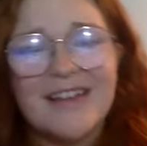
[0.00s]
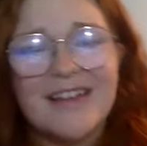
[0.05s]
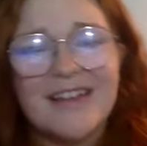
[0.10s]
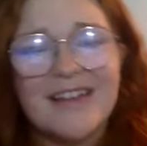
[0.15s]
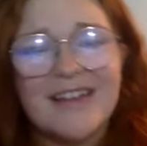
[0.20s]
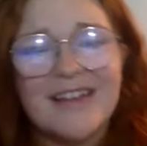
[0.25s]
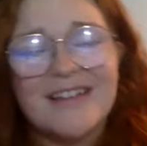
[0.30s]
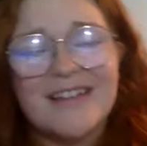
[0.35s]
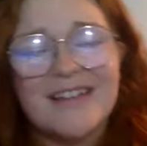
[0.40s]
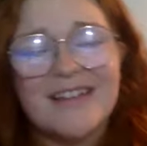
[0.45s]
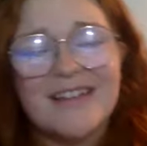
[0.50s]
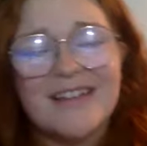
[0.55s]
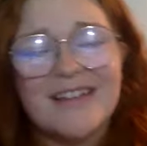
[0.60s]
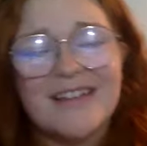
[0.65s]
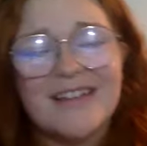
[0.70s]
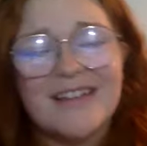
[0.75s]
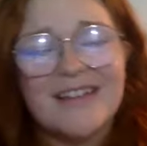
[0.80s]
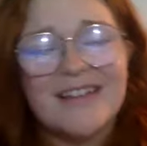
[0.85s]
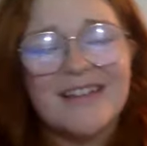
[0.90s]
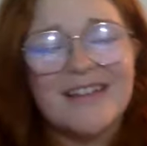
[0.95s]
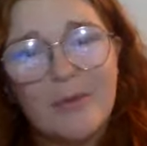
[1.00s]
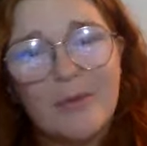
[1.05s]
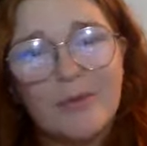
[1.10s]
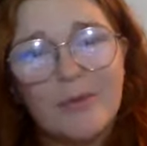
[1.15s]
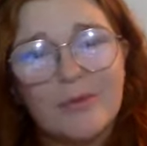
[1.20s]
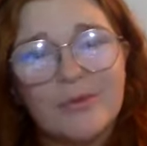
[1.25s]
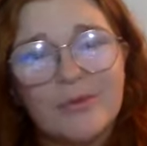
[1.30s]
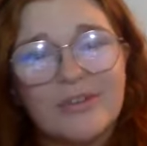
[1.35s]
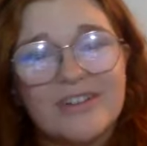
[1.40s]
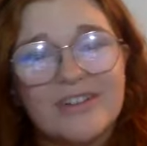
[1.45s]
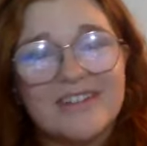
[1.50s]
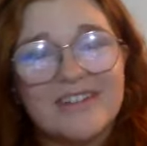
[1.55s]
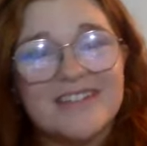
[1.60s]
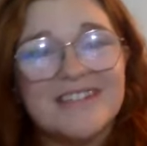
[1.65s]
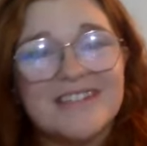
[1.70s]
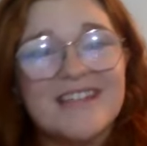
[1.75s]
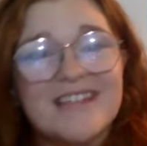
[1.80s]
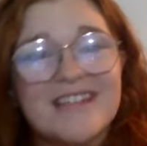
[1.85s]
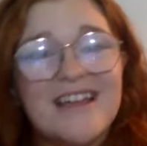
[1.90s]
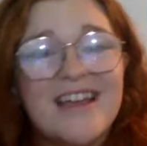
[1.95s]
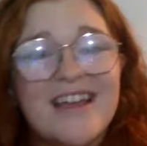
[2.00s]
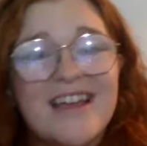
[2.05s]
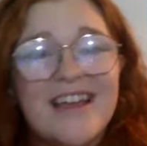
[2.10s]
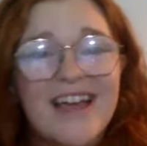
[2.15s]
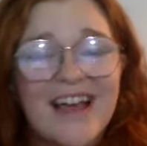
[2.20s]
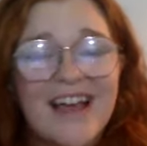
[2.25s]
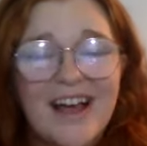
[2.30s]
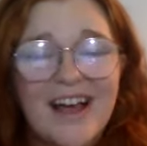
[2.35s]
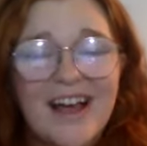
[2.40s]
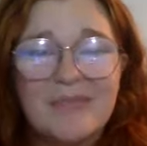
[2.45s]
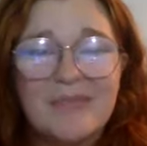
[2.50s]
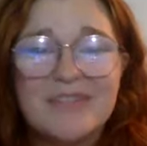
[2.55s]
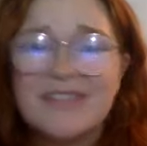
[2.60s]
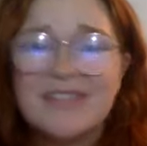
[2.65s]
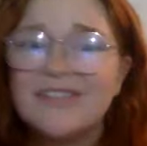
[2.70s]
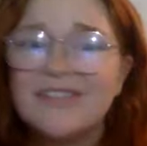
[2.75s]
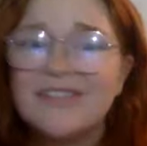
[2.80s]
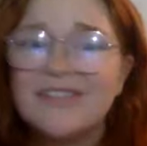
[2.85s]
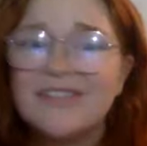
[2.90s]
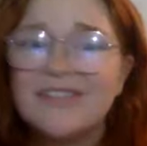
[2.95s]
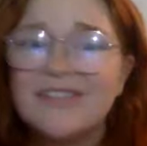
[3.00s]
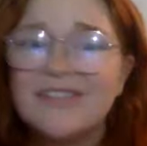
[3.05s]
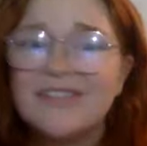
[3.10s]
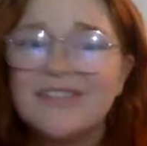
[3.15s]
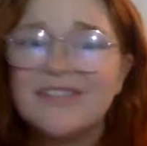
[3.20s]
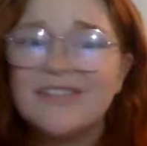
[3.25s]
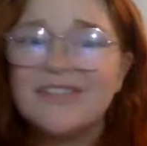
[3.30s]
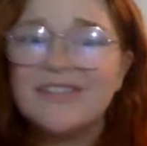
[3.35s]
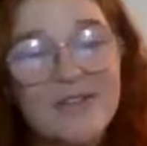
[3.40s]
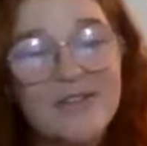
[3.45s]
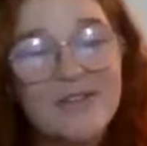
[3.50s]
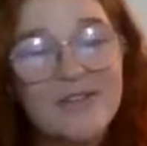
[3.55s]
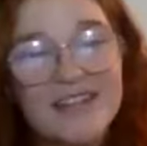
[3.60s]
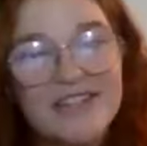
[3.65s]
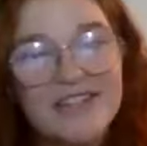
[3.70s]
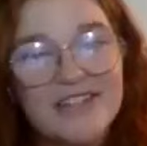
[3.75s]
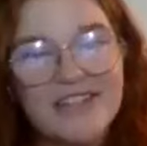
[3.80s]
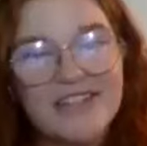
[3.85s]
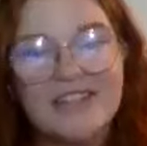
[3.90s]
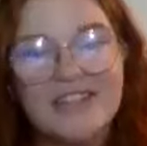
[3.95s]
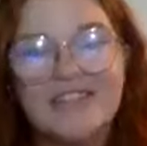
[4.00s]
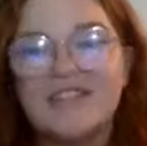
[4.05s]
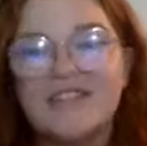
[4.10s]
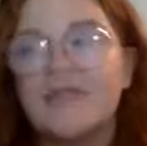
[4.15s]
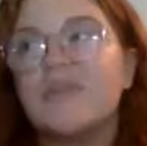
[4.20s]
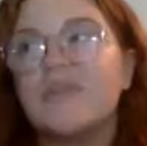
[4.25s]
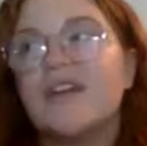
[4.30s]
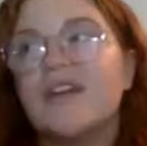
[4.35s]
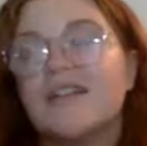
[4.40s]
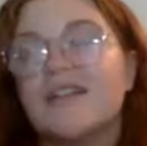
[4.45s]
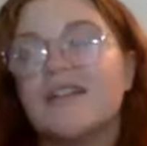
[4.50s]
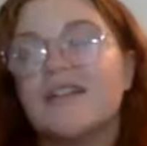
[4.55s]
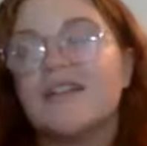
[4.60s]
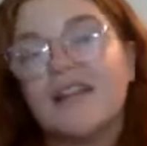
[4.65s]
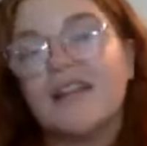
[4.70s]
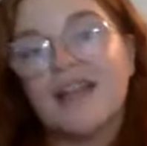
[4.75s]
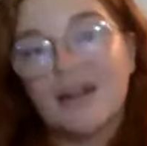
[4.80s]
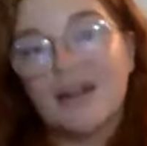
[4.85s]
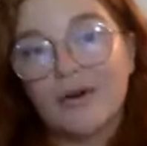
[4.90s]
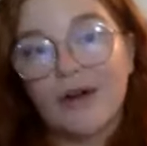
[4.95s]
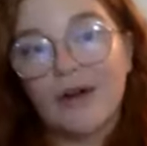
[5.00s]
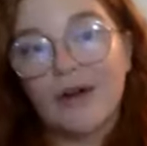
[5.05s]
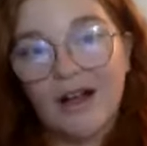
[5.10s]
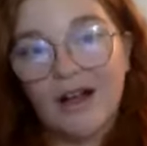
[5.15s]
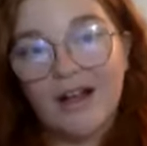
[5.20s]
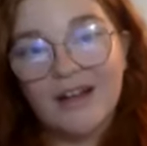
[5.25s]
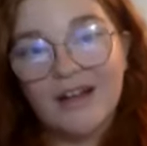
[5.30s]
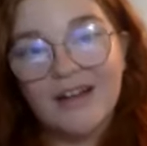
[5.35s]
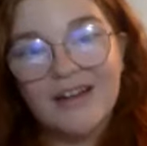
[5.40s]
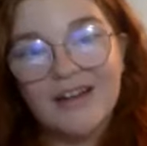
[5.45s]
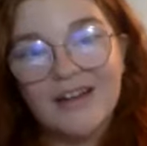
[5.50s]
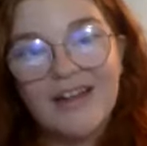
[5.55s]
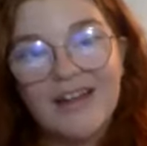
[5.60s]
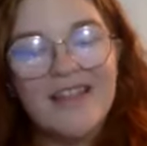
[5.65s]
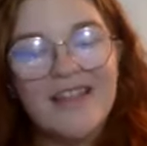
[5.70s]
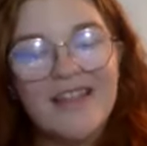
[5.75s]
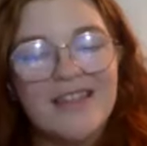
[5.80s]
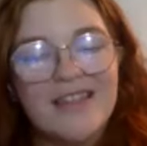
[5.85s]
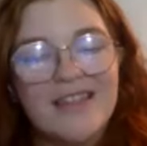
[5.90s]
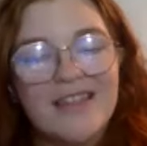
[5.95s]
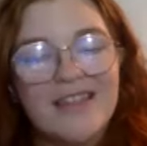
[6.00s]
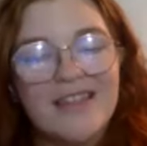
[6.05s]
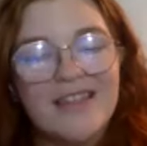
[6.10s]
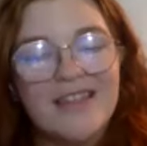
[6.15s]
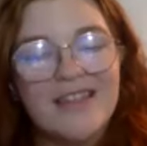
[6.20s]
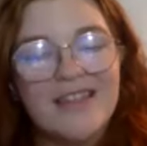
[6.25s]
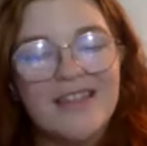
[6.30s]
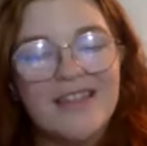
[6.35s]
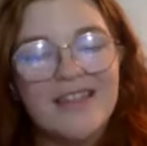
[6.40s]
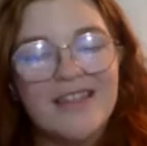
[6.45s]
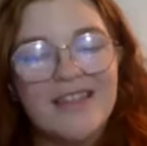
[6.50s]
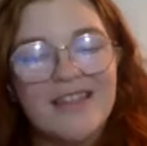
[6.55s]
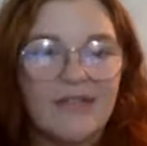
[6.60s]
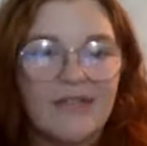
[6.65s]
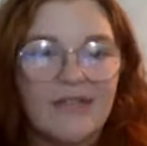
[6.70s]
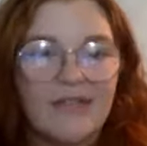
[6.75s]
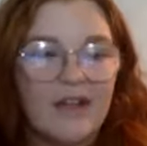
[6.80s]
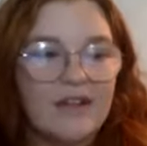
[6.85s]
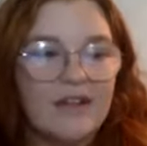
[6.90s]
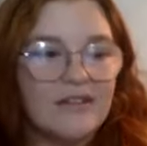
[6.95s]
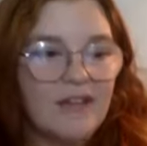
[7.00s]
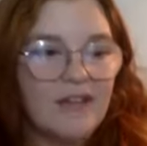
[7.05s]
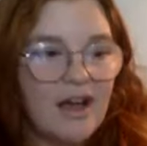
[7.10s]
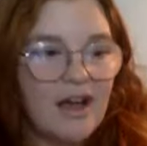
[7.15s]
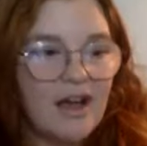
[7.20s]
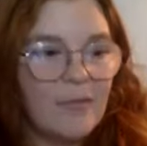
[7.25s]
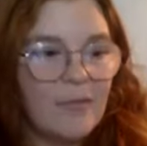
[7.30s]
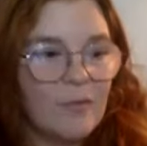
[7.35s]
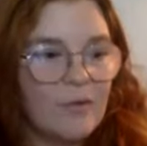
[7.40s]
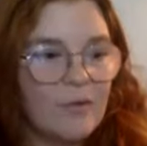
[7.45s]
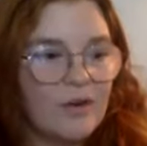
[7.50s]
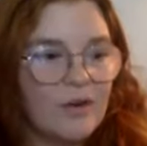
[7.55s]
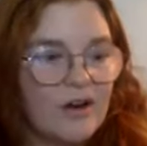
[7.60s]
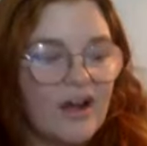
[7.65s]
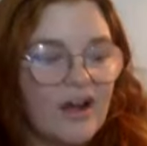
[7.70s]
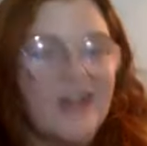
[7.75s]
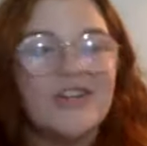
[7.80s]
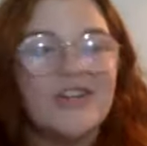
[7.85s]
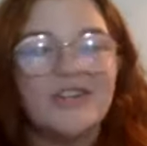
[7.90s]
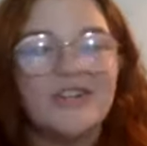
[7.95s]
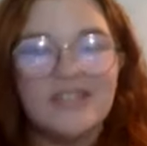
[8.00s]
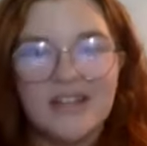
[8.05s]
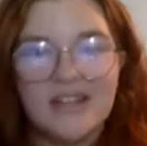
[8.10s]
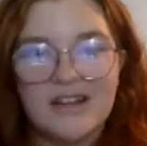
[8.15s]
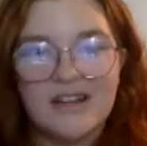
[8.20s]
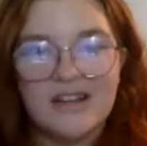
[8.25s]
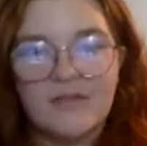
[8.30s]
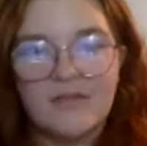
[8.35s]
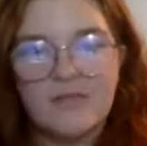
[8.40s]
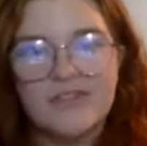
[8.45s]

to get the grammar rules, to lay some foundation so that later on they can have a lot more understanding of the